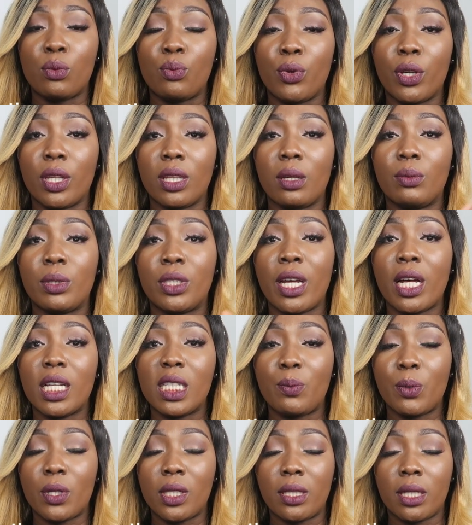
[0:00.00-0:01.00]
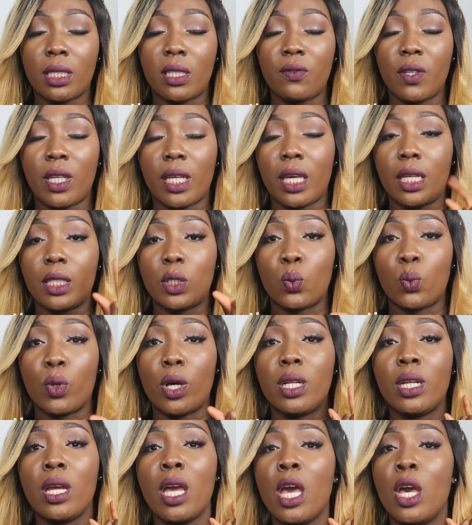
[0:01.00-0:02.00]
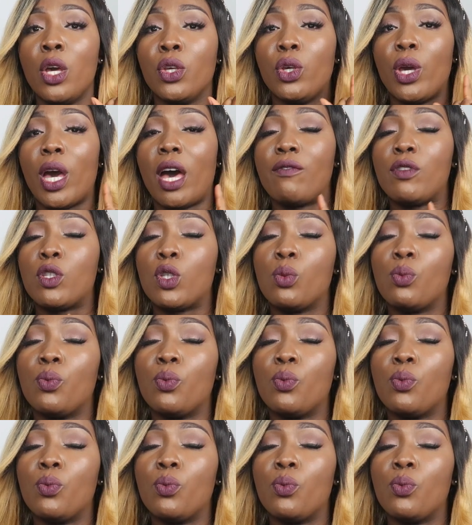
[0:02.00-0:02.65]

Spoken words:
to bring the child's birth certificate. One, you have to